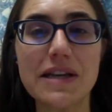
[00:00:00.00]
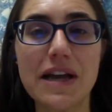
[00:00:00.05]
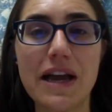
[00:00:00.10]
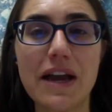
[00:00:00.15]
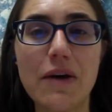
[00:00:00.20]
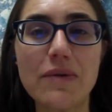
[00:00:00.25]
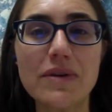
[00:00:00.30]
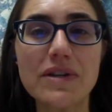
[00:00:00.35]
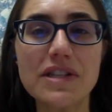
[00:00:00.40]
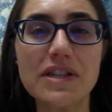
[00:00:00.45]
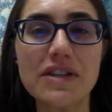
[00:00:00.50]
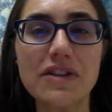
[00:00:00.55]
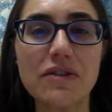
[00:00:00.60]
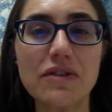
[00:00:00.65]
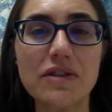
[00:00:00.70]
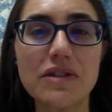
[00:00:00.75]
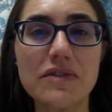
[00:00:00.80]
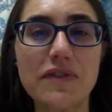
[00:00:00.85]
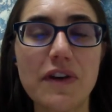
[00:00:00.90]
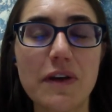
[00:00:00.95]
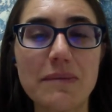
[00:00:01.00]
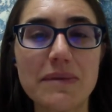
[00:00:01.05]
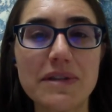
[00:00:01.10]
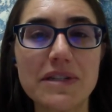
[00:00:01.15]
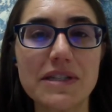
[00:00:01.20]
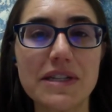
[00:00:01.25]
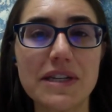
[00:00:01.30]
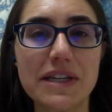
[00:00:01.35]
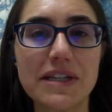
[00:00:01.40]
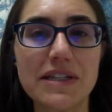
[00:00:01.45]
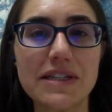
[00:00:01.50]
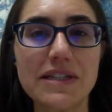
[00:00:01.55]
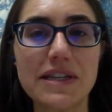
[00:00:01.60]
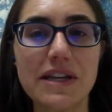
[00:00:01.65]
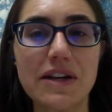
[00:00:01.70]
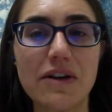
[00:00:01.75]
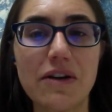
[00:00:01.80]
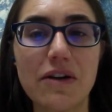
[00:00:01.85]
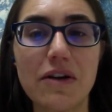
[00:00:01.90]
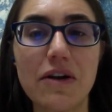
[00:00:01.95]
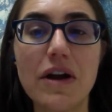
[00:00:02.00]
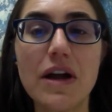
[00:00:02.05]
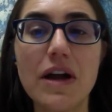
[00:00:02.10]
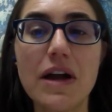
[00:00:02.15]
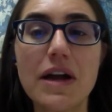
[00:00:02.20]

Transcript: I always encourage families to consider